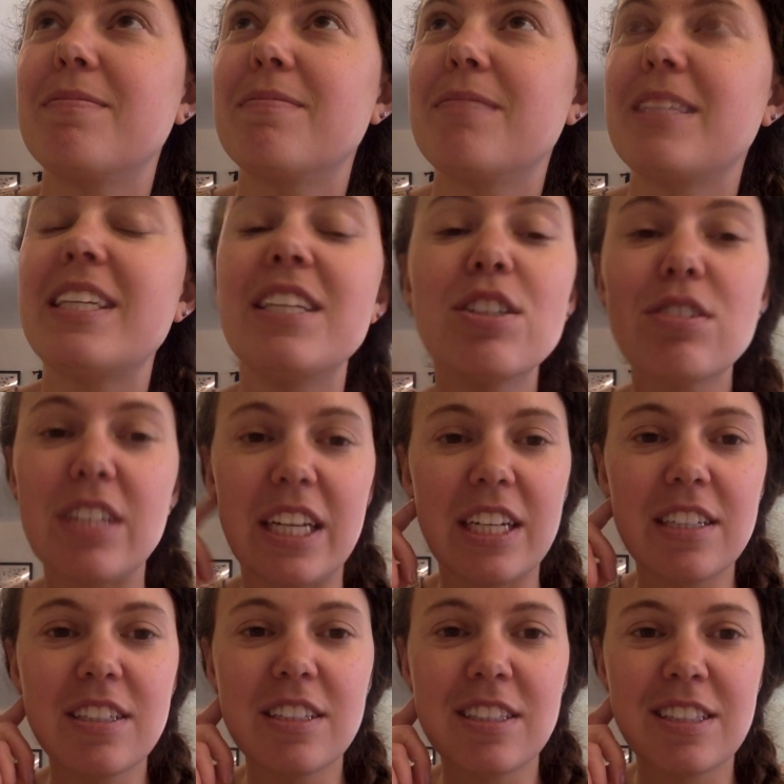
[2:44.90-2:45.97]

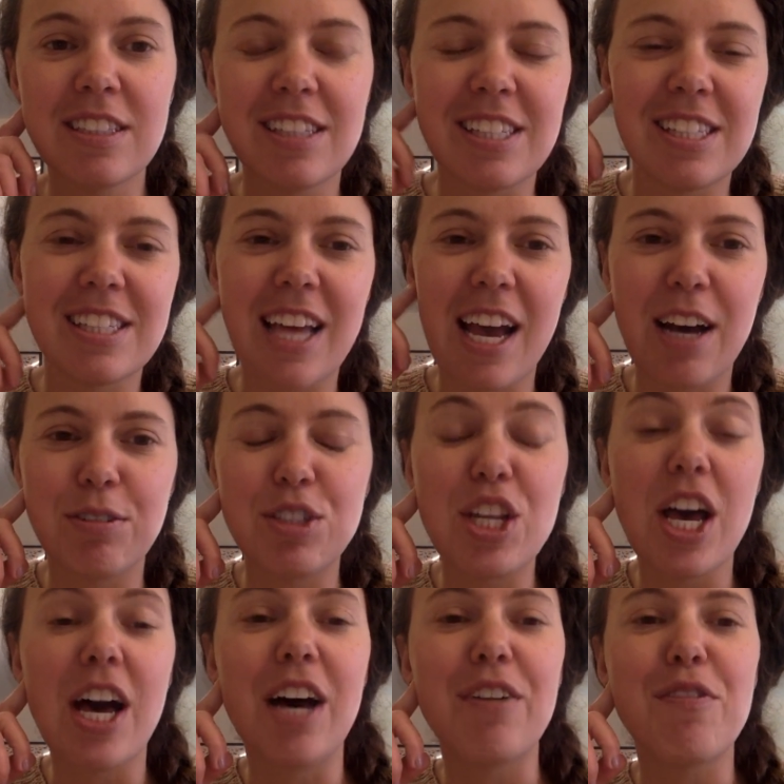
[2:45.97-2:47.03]
hearing the sound
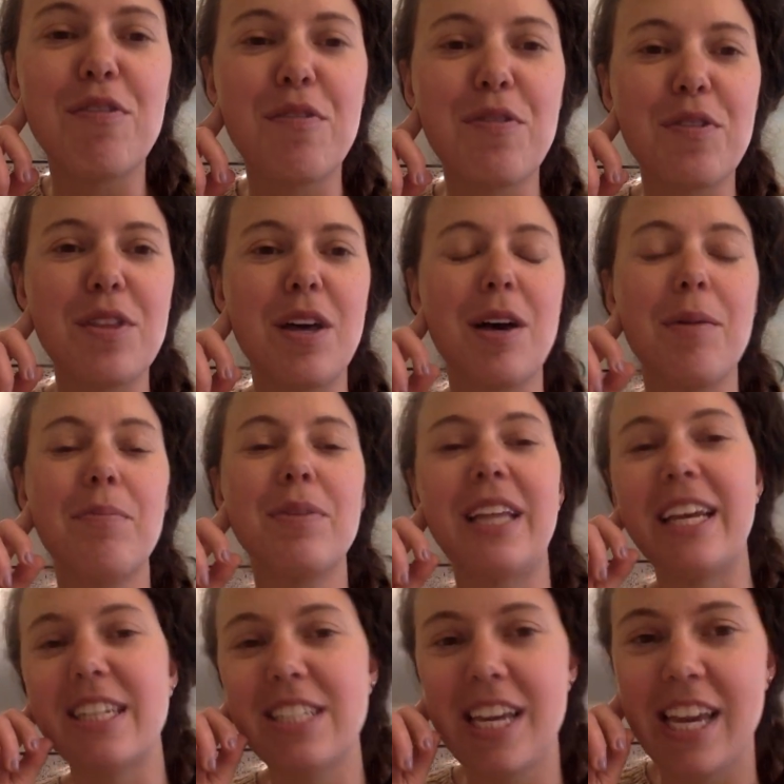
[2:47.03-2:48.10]
of the
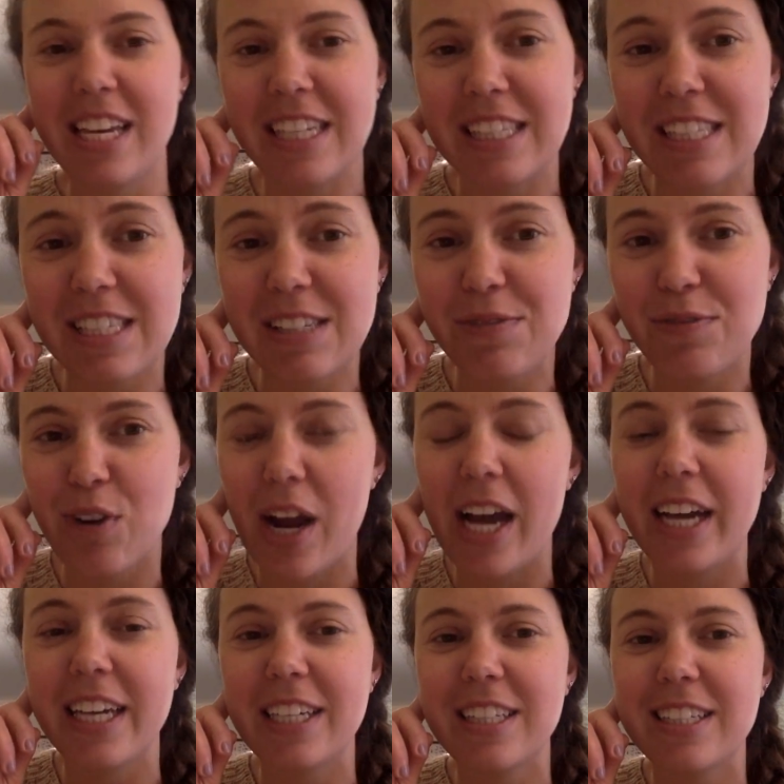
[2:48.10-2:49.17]
plantains
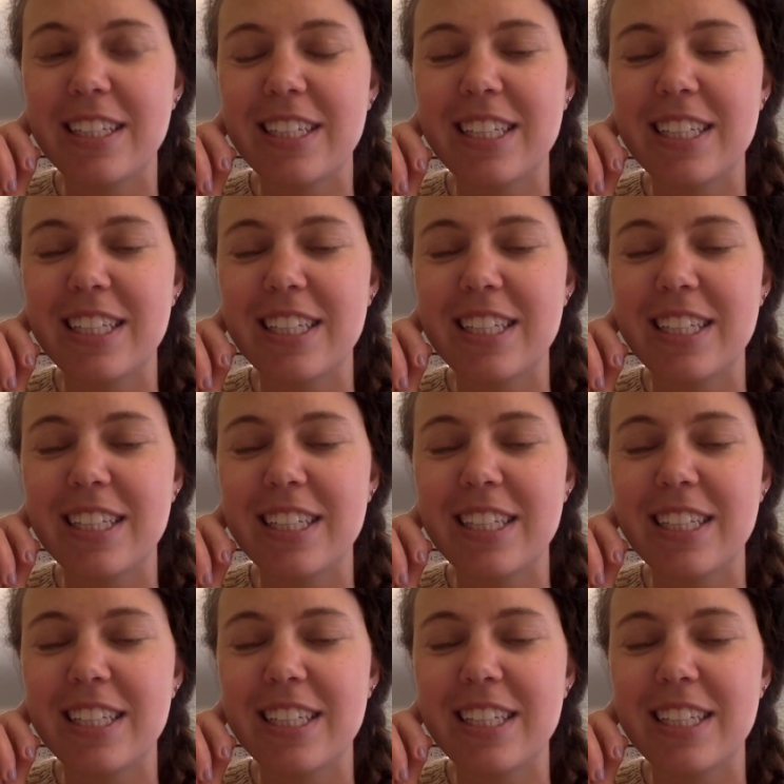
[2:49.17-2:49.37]
frying.